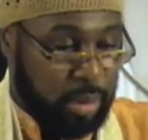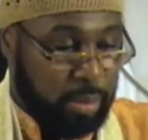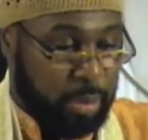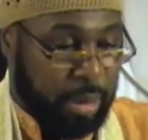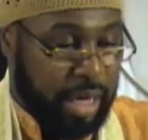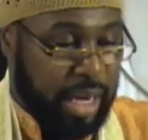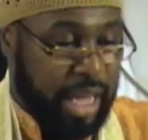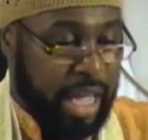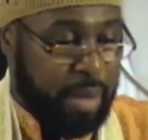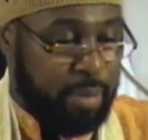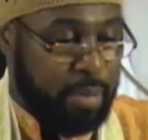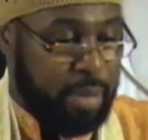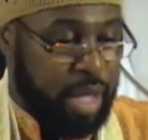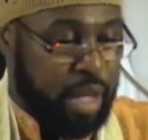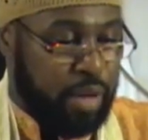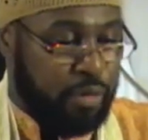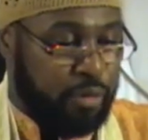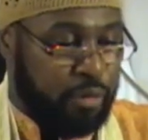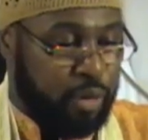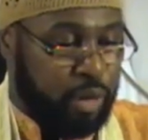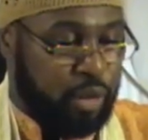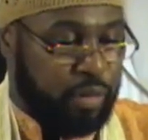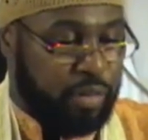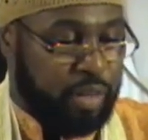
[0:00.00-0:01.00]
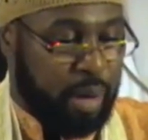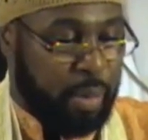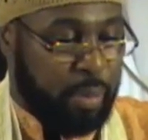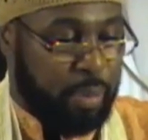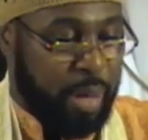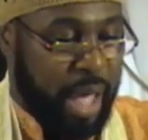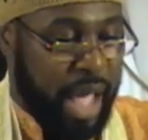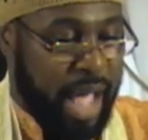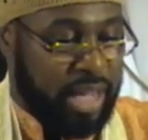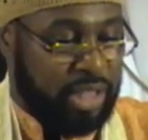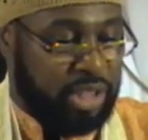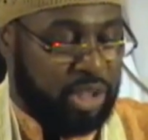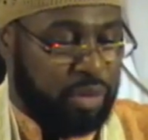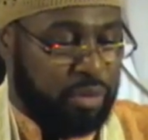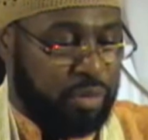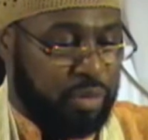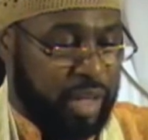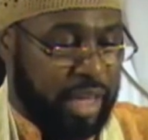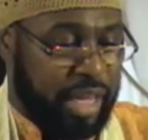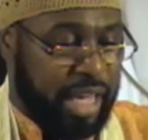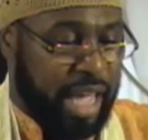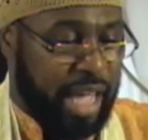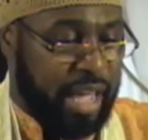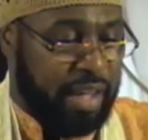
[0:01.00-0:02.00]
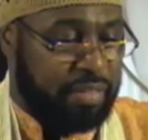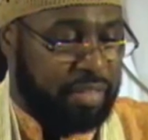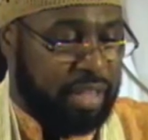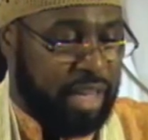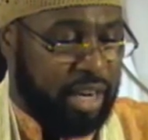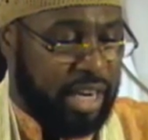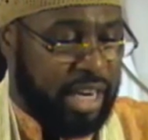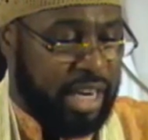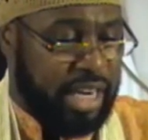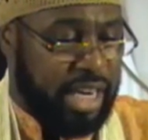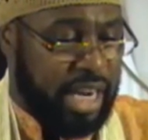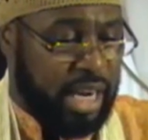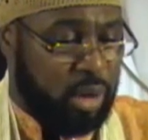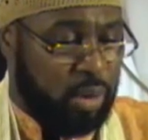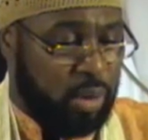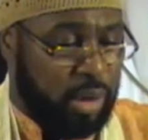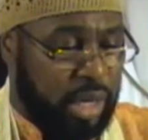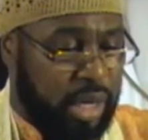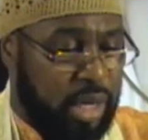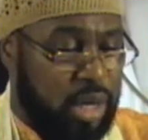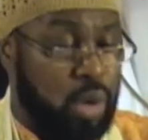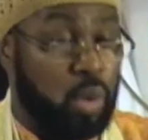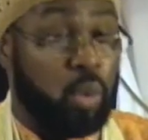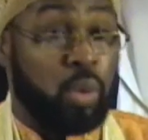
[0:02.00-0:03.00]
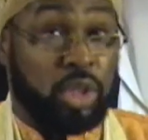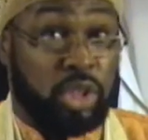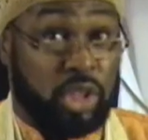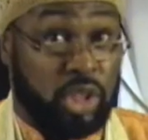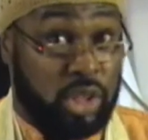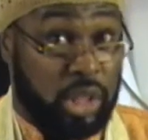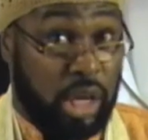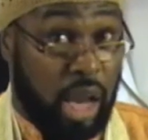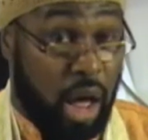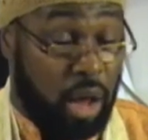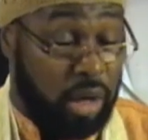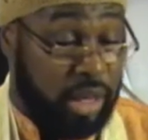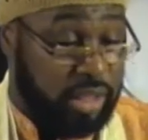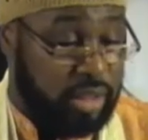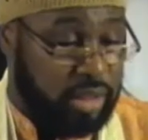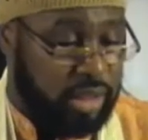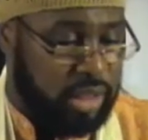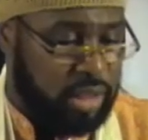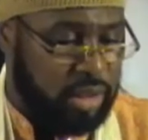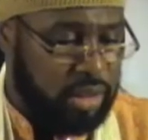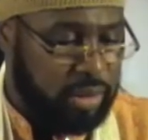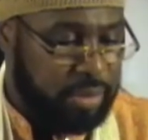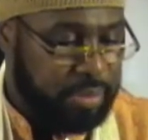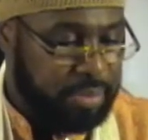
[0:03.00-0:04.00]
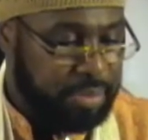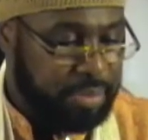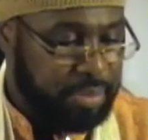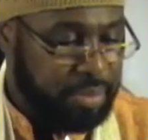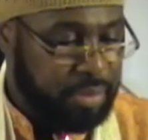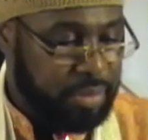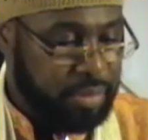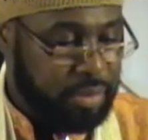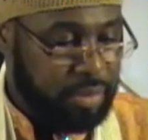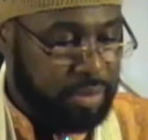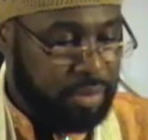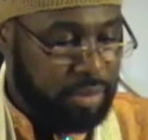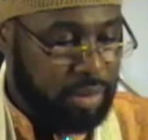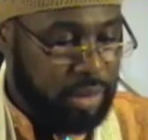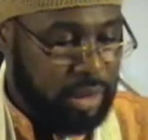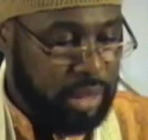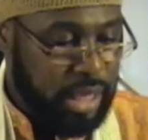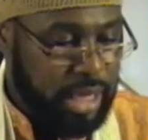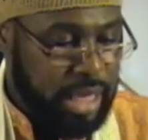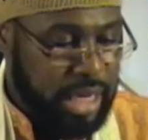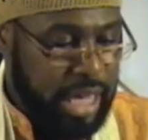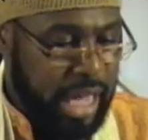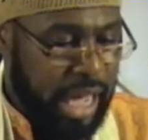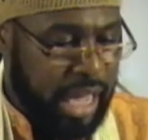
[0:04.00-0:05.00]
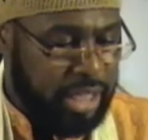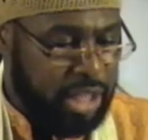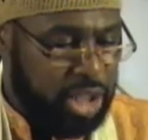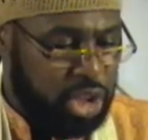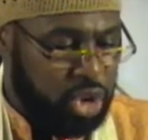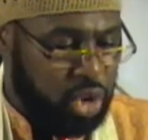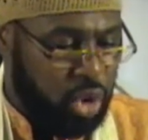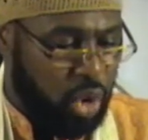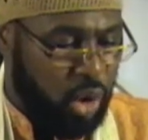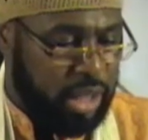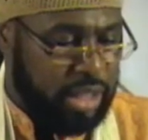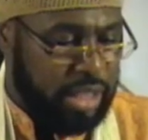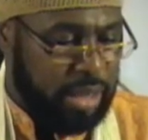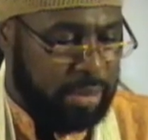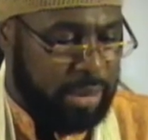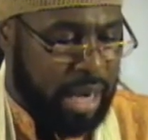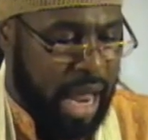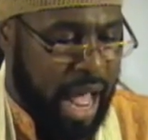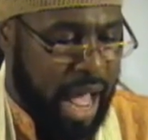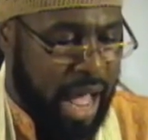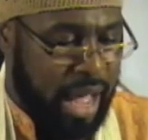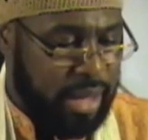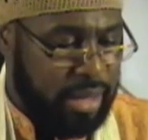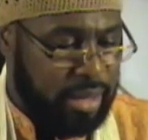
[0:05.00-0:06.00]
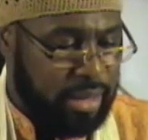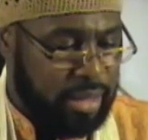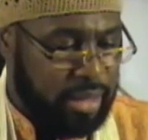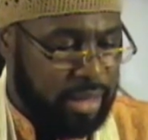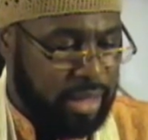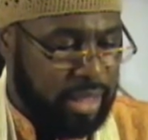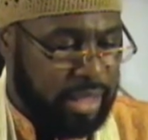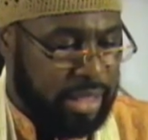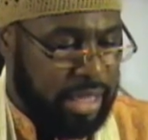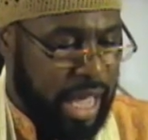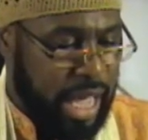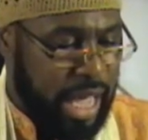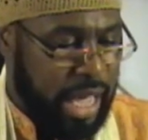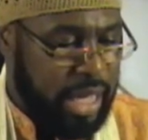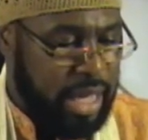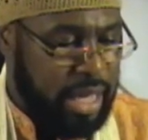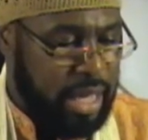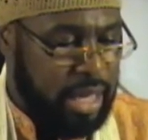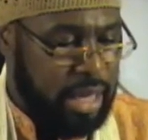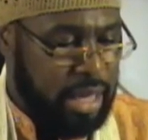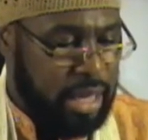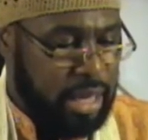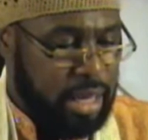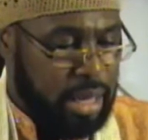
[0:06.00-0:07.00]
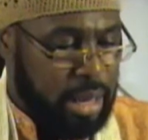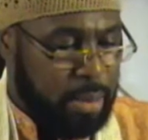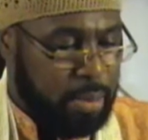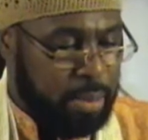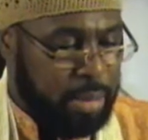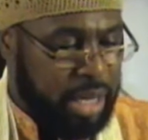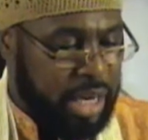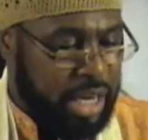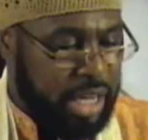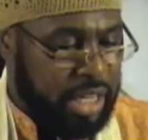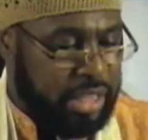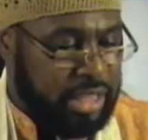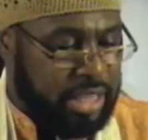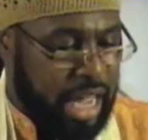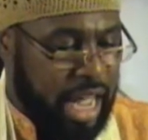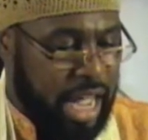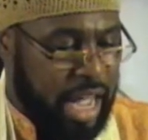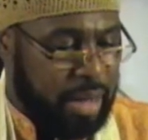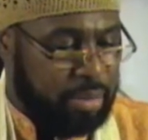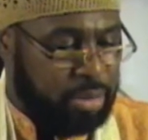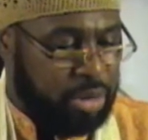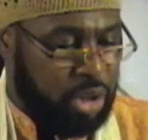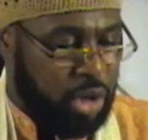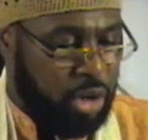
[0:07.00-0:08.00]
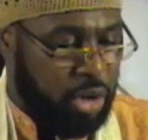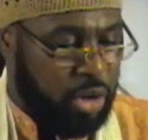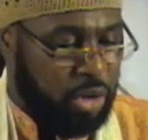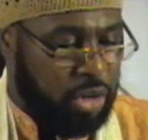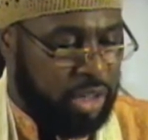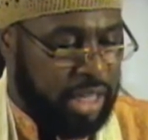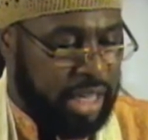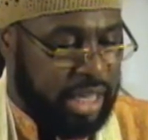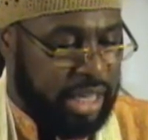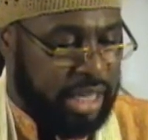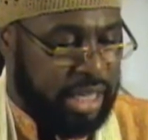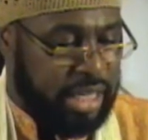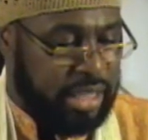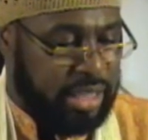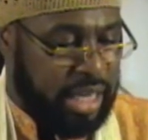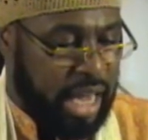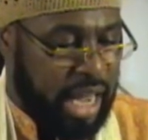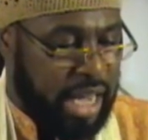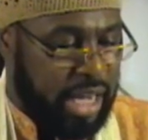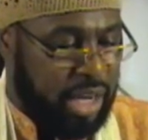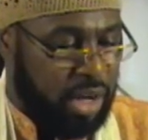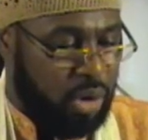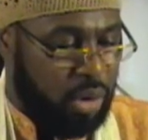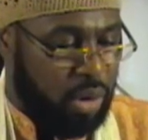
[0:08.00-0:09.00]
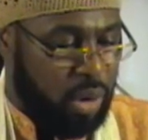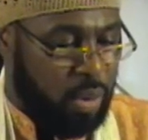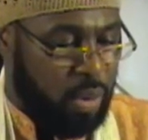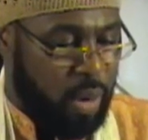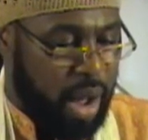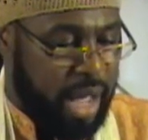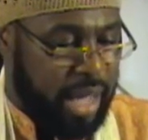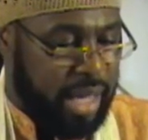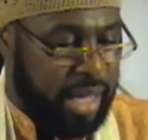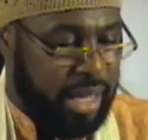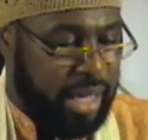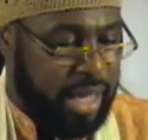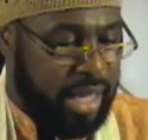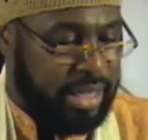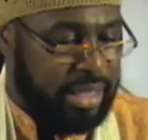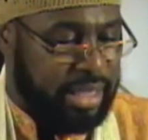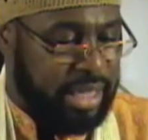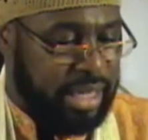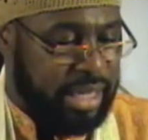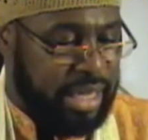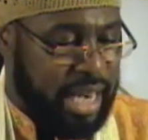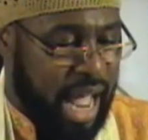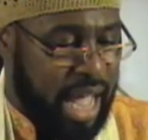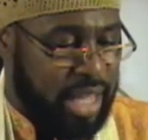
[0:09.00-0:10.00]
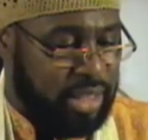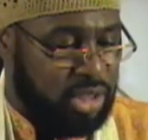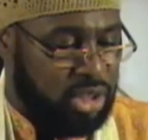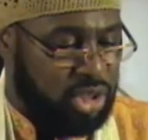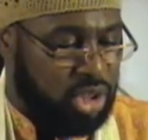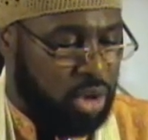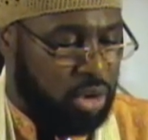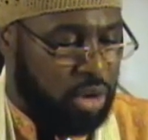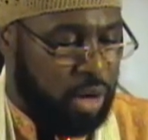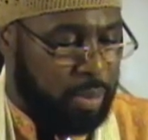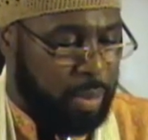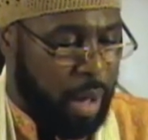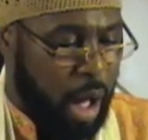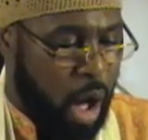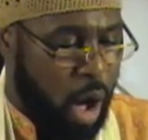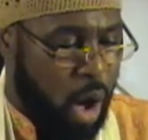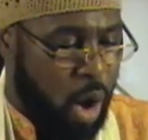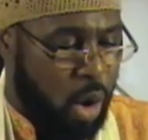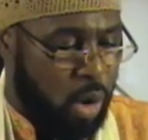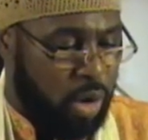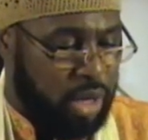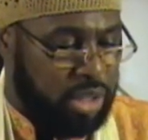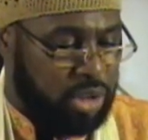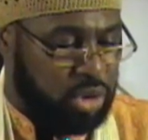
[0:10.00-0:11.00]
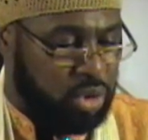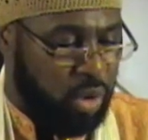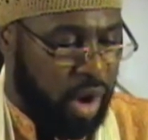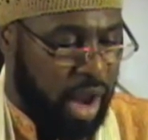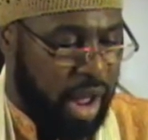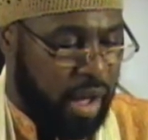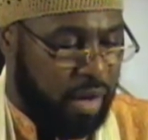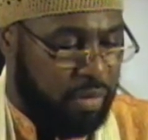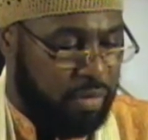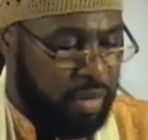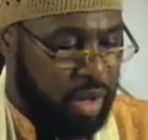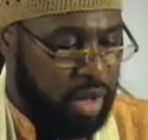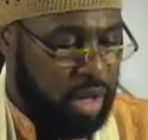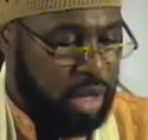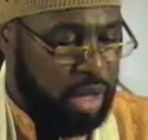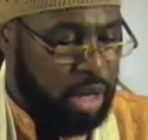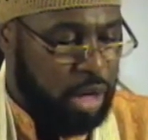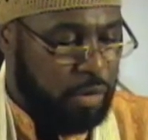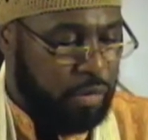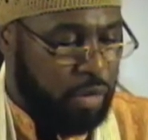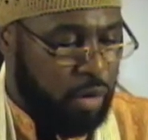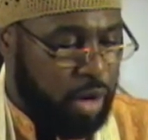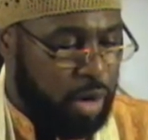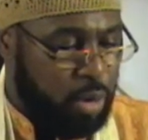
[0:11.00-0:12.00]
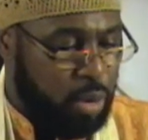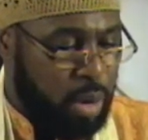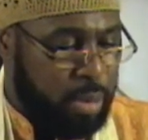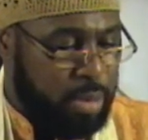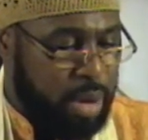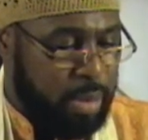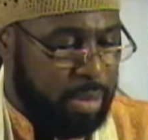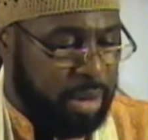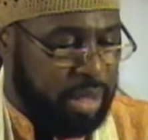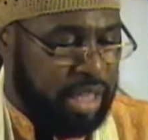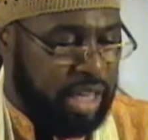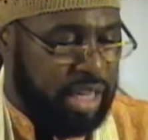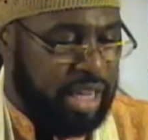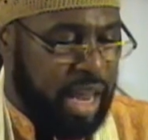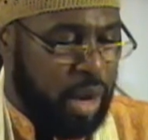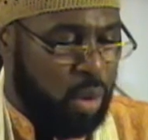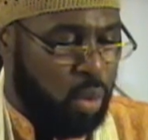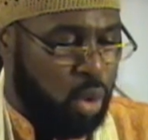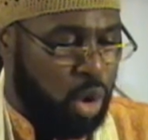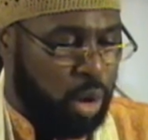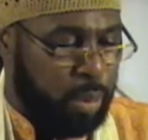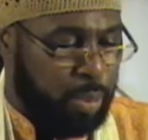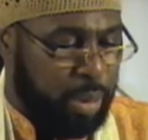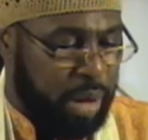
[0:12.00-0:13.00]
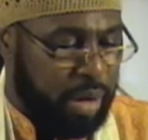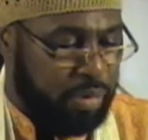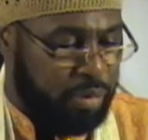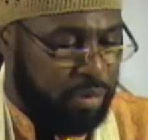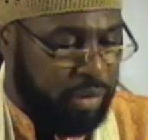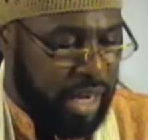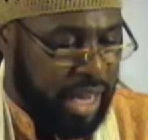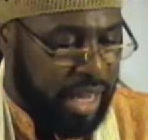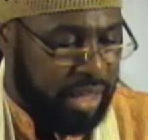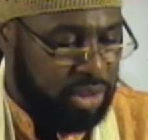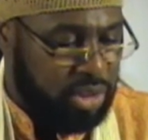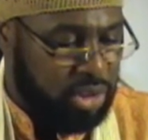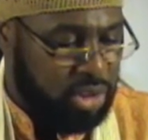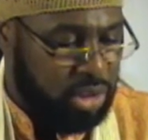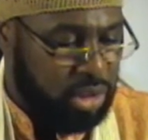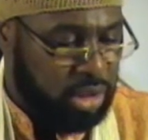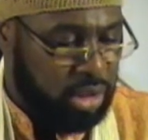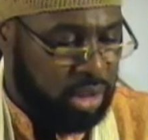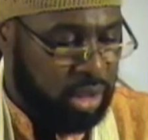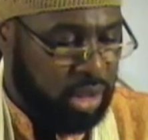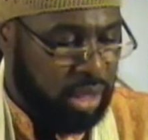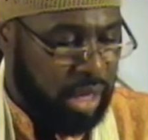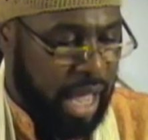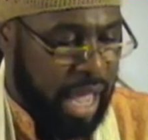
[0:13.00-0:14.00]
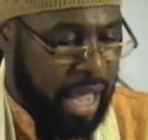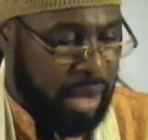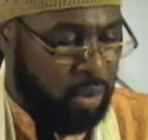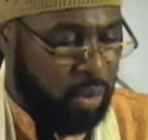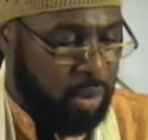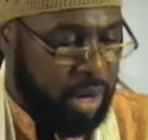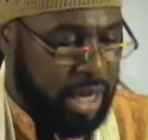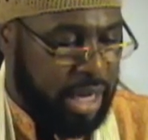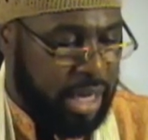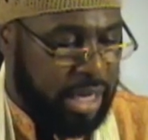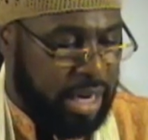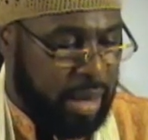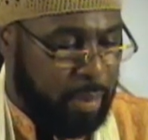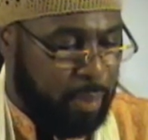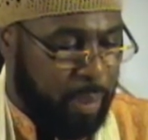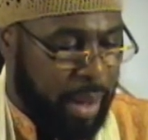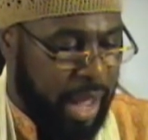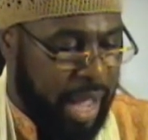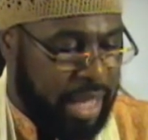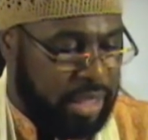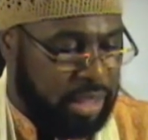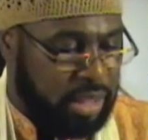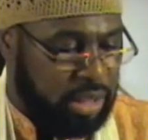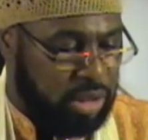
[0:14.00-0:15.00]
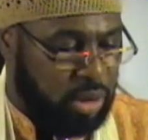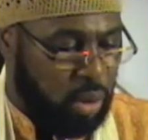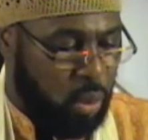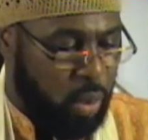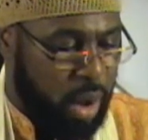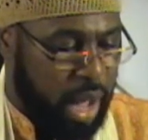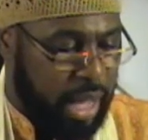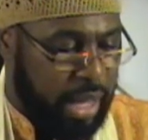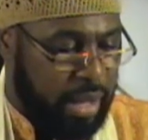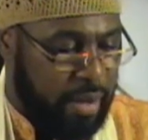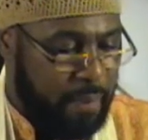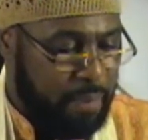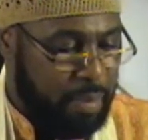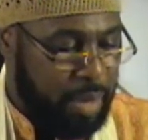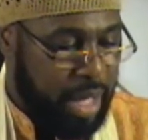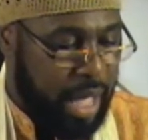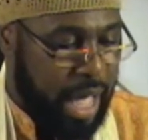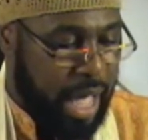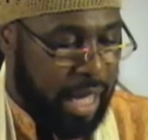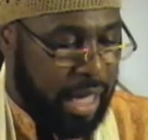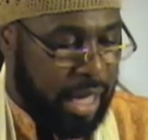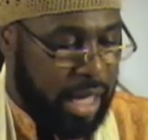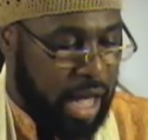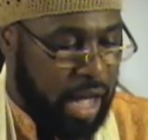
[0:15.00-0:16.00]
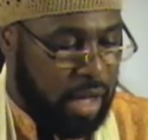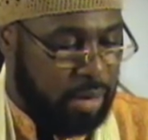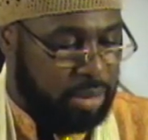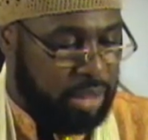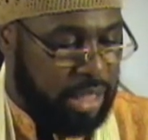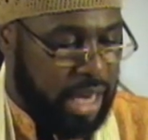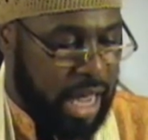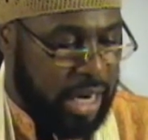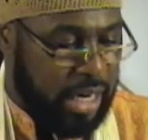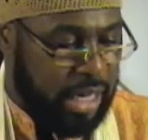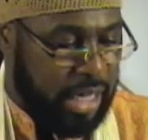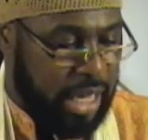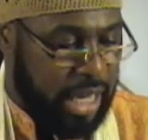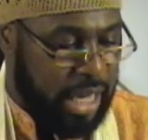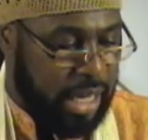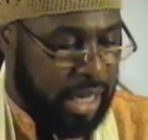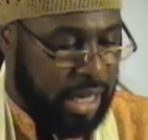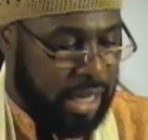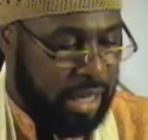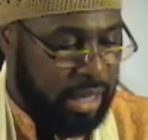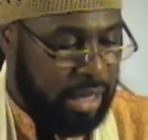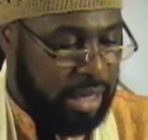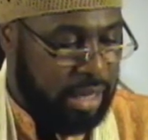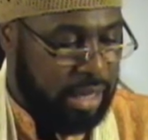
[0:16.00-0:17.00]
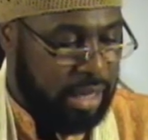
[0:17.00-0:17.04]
But he, being full of compassion, forgave their iniquity, which is lawlessness, and destroyed them not. Yea, many a time turned he his anger away, and did not stir up all his wrath. For he remembered that they were but flesh, a wind that passes away and comes not again.